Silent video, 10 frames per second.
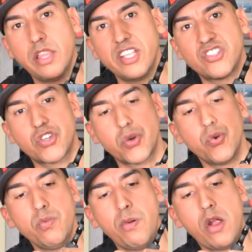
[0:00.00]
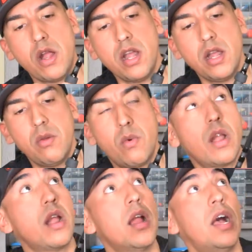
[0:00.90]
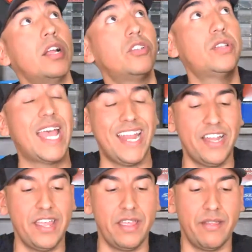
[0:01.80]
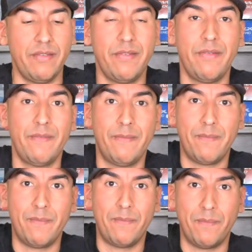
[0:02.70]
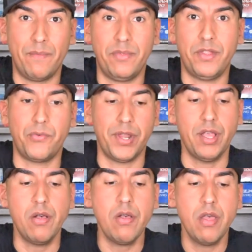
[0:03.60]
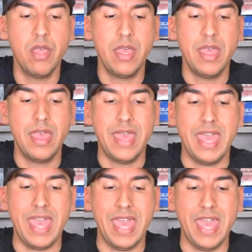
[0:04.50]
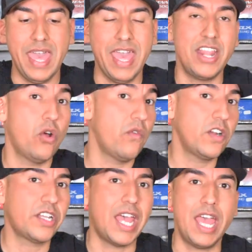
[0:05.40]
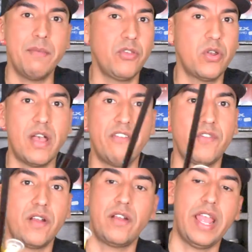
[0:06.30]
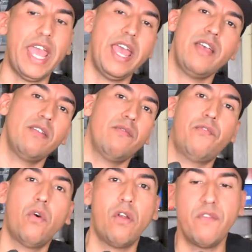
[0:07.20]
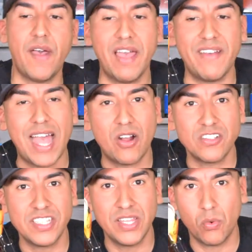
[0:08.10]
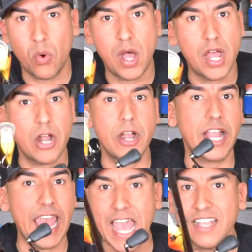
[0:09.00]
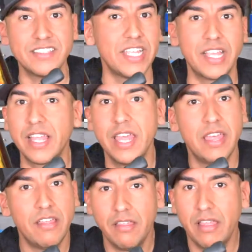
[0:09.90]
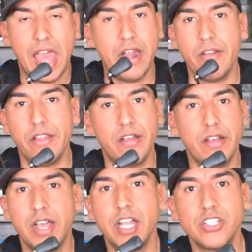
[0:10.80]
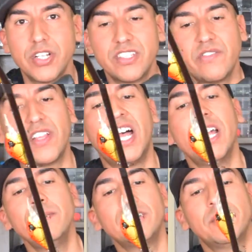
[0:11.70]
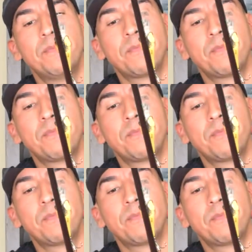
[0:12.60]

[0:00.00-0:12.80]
screw part where to tighten the reel. And over time, you know, after 4 or 5 hours in the water casting, I don't know, hundreds of times,